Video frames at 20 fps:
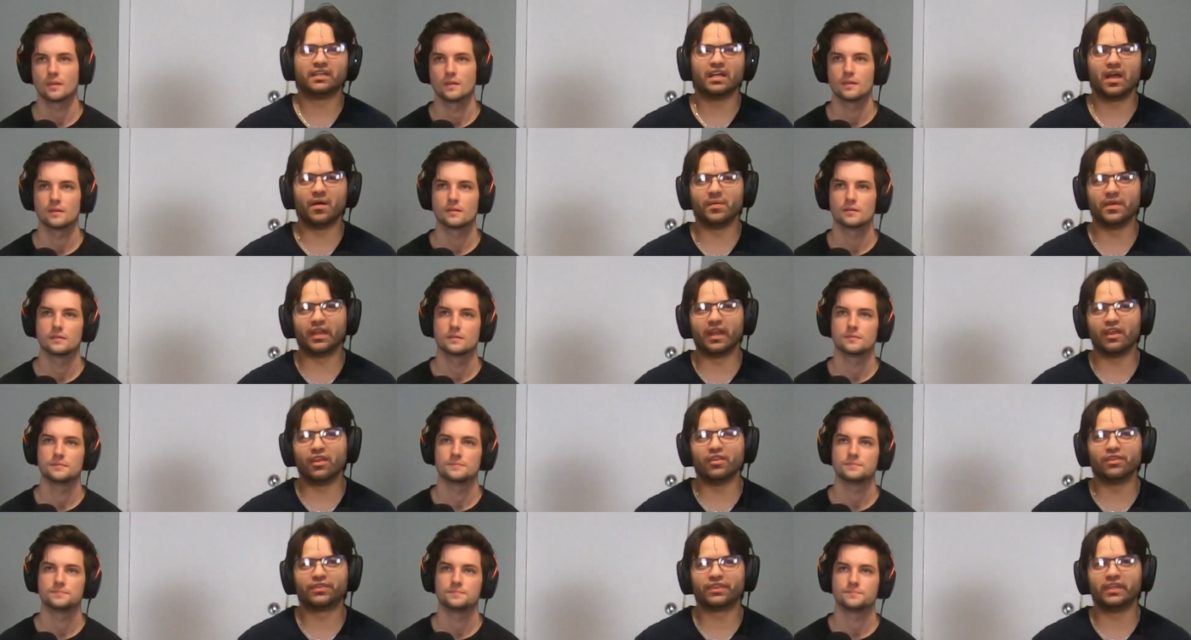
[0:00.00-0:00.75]
Speaker 1: I mean, I
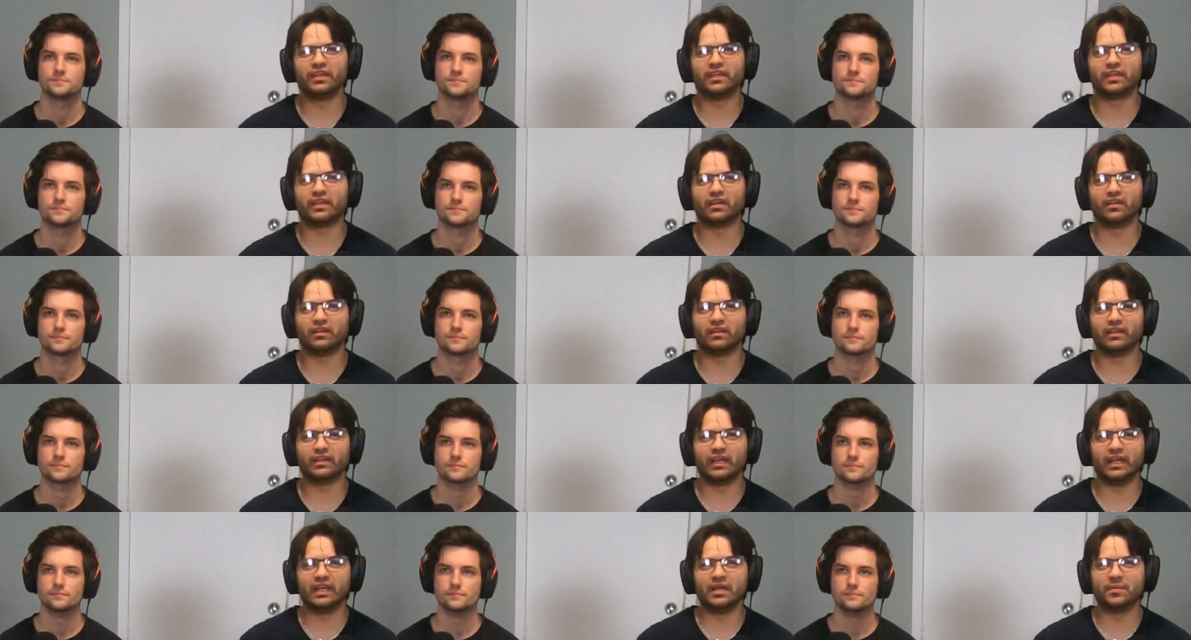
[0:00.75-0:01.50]
don't think
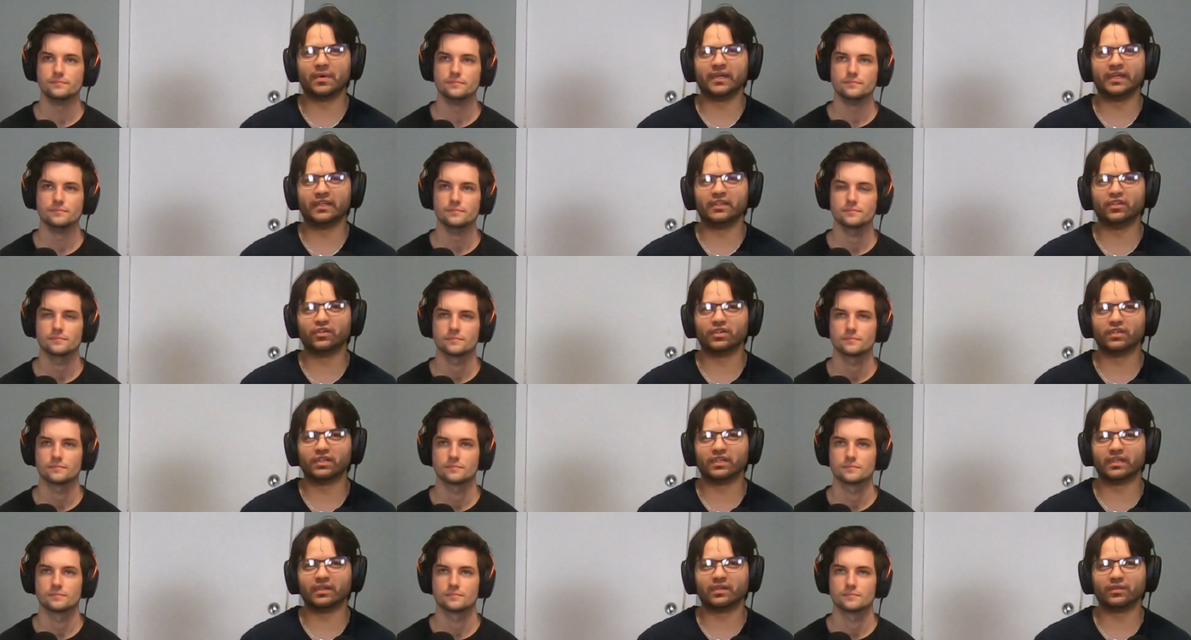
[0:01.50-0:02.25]
anybody in
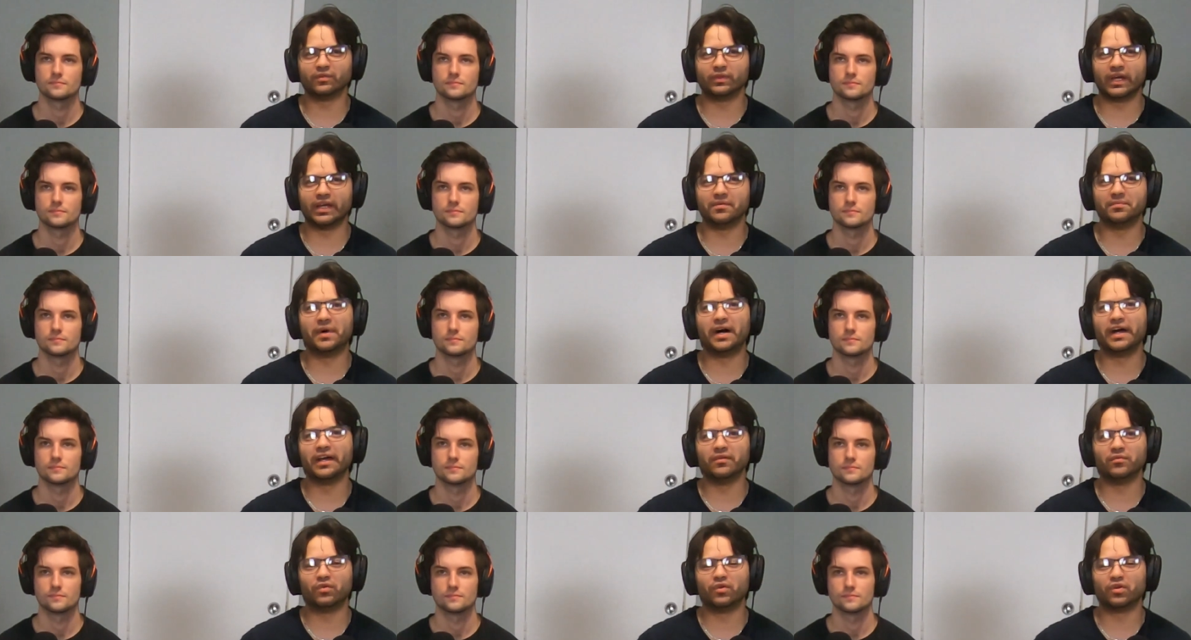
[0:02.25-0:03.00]
their right
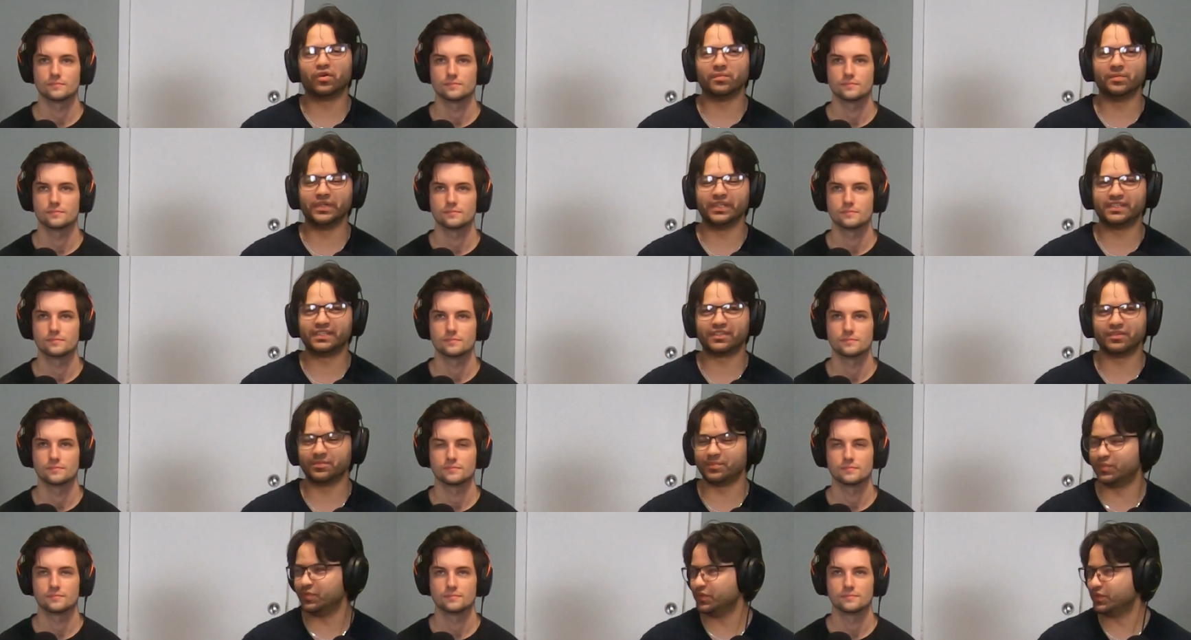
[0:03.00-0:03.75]
mind will commit
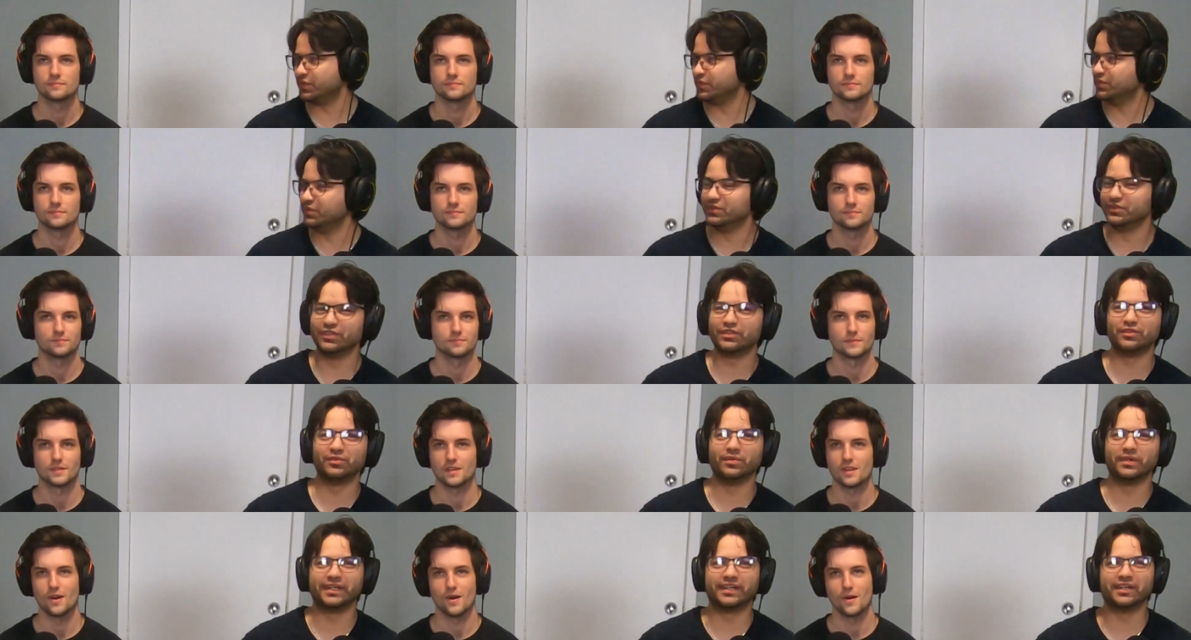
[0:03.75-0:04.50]
seppuku just
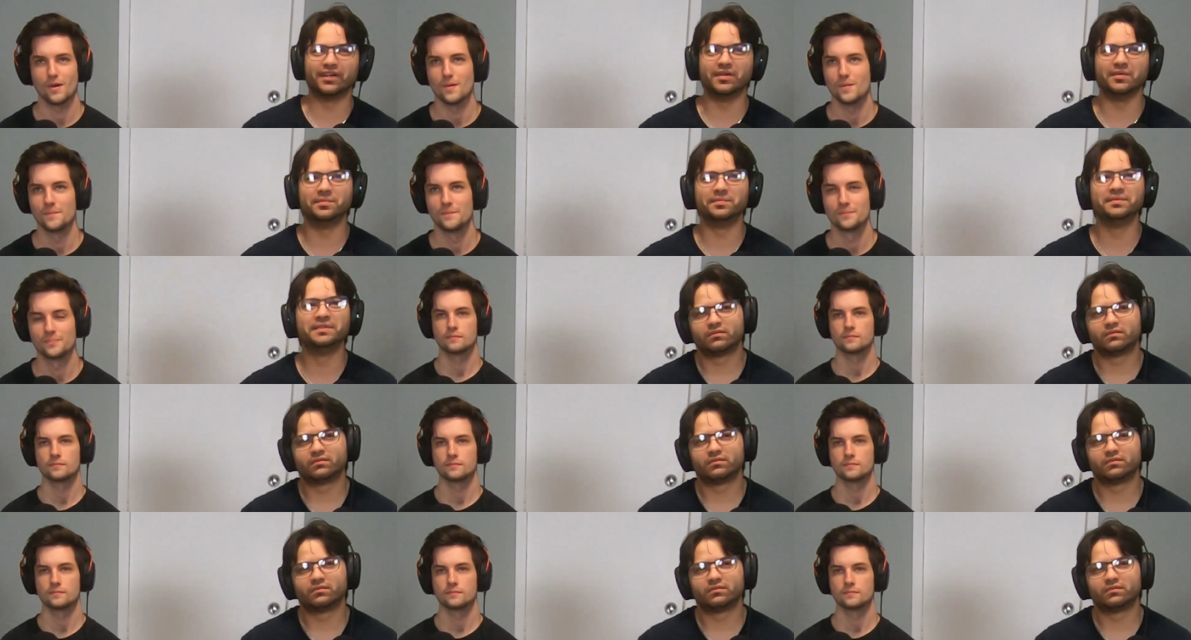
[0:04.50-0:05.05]
to wake up.